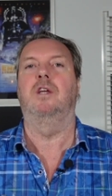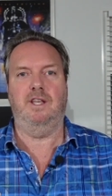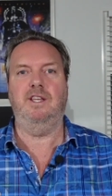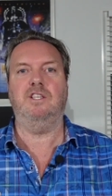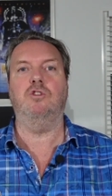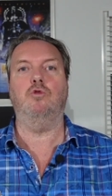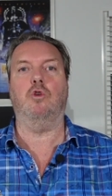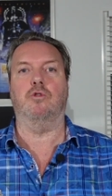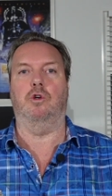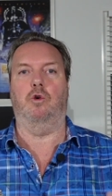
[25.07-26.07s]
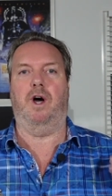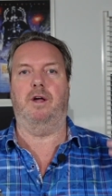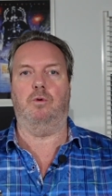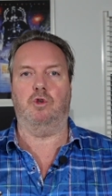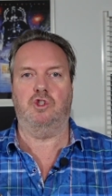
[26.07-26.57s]
In this tutorial
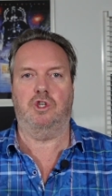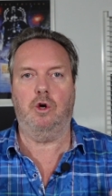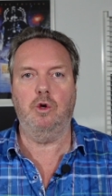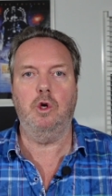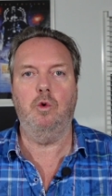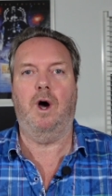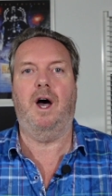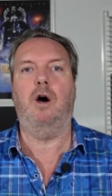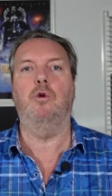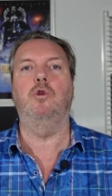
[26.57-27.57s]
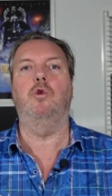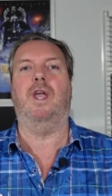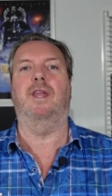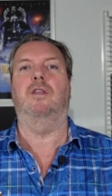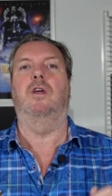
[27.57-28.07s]
I will show you how you
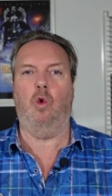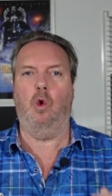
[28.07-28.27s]
can